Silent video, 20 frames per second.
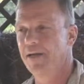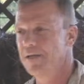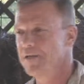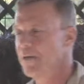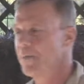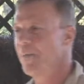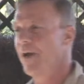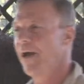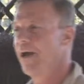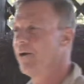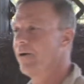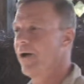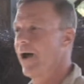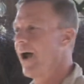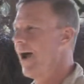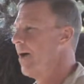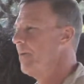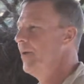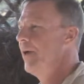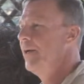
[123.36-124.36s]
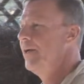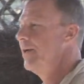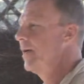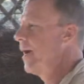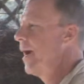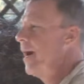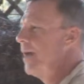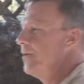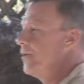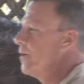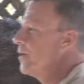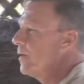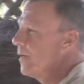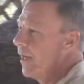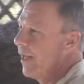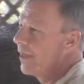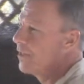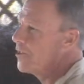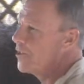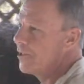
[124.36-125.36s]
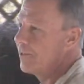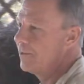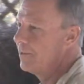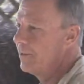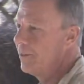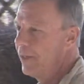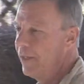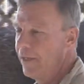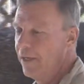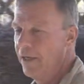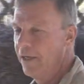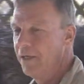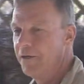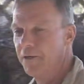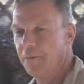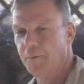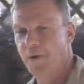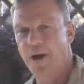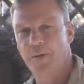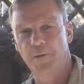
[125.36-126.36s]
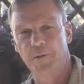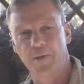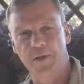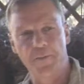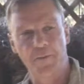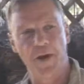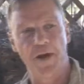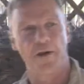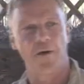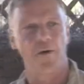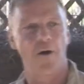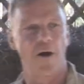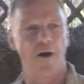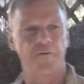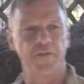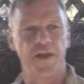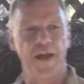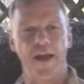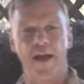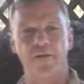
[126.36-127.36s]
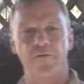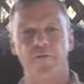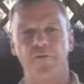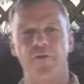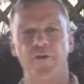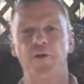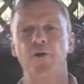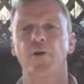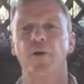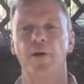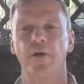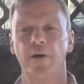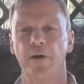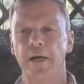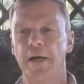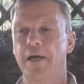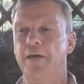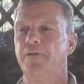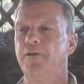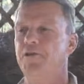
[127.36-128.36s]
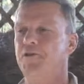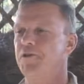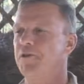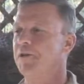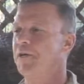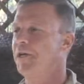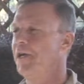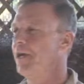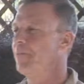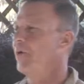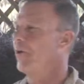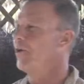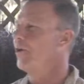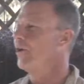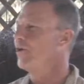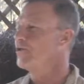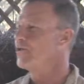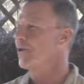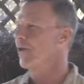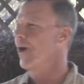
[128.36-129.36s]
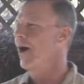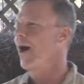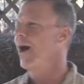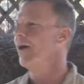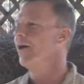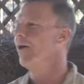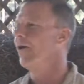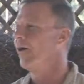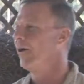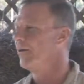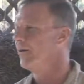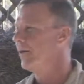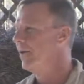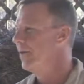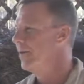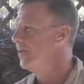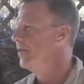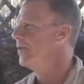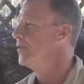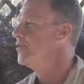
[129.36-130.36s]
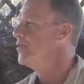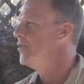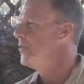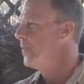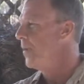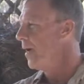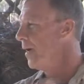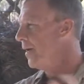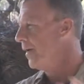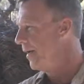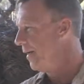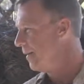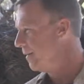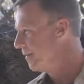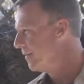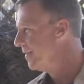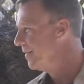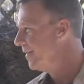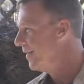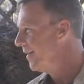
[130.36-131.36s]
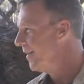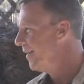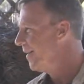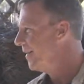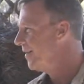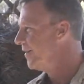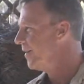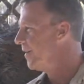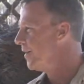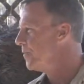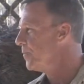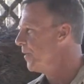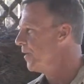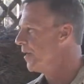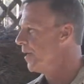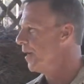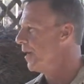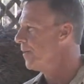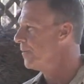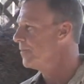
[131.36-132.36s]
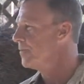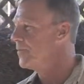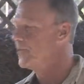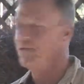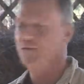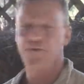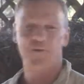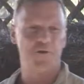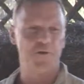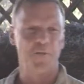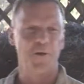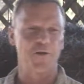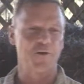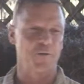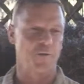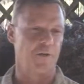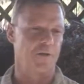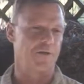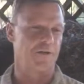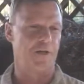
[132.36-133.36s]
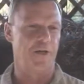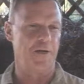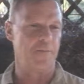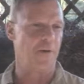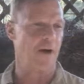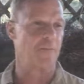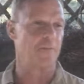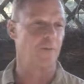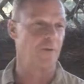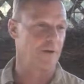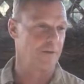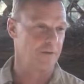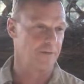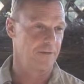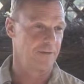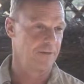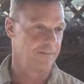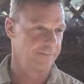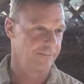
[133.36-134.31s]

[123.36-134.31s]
doesn't matter how many you got in your collection. You're probably better off to have fewer that you can keep a closer eye on than too many that become too much work to keep up with.